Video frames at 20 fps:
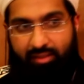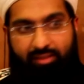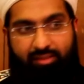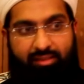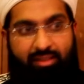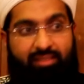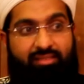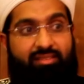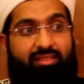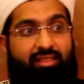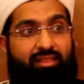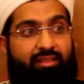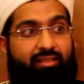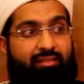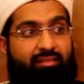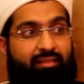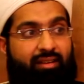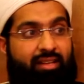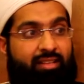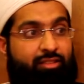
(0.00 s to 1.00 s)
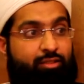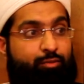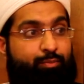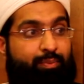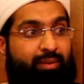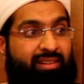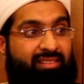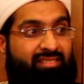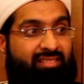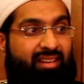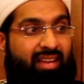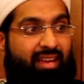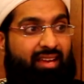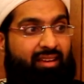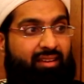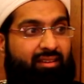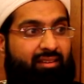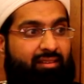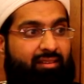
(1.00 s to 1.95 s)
that's it. It spreads like